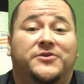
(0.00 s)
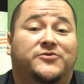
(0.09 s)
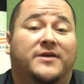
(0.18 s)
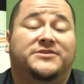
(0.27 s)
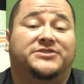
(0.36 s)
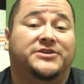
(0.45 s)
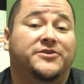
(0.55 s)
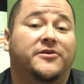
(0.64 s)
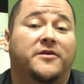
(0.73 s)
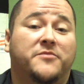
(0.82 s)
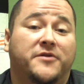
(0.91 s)
and transgender
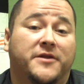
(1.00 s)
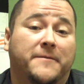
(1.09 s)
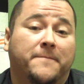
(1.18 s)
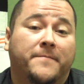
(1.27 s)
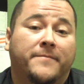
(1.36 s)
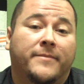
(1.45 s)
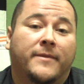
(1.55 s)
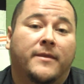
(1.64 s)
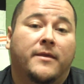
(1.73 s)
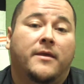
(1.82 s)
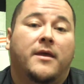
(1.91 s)
community.
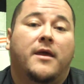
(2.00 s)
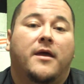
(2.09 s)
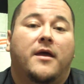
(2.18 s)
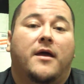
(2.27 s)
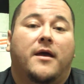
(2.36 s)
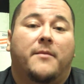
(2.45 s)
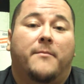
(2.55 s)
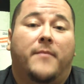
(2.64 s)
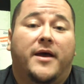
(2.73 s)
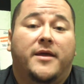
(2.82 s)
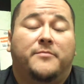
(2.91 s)

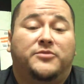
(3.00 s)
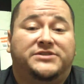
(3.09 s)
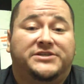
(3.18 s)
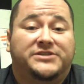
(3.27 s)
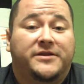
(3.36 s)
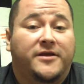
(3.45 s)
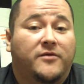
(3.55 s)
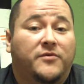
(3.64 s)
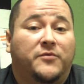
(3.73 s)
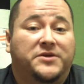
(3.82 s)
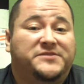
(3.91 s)
My position here
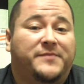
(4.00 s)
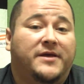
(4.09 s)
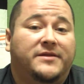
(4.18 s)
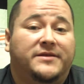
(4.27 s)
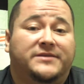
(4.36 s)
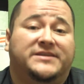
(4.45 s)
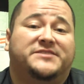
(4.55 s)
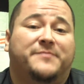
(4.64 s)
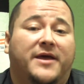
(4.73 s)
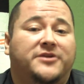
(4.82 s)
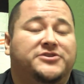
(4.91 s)
with Wingspan is as
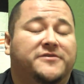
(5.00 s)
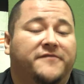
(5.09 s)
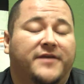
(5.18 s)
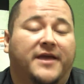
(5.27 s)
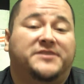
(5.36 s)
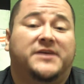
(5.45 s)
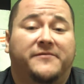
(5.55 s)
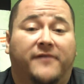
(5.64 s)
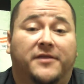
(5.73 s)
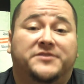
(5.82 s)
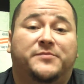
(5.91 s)
manager of the
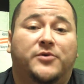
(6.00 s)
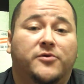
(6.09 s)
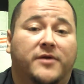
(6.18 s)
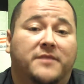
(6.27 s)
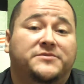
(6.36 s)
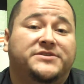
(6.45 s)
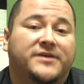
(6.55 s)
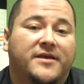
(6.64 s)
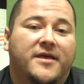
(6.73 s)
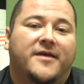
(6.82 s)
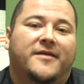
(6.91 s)
anti-violence programs.
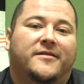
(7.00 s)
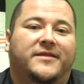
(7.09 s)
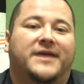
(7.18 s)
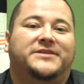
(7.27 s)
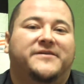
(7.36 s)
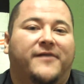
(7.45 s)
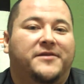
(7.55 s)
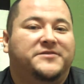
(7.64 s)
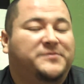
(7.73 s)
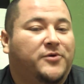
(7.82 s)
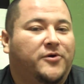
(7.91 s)
The
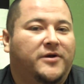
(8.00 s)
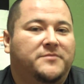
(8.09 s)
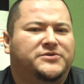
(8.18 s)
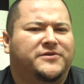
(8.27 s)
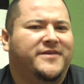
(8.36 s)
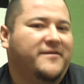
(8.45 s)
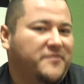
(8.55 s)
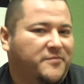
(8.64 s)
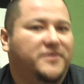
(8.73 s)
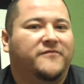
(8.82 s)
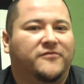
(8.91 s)
anti-violence programs, or the
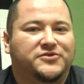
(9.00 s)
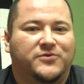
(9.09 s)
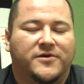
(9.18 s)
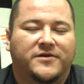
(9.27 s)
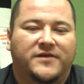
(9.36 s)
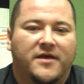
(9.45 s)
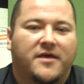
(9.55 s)
AVP for short,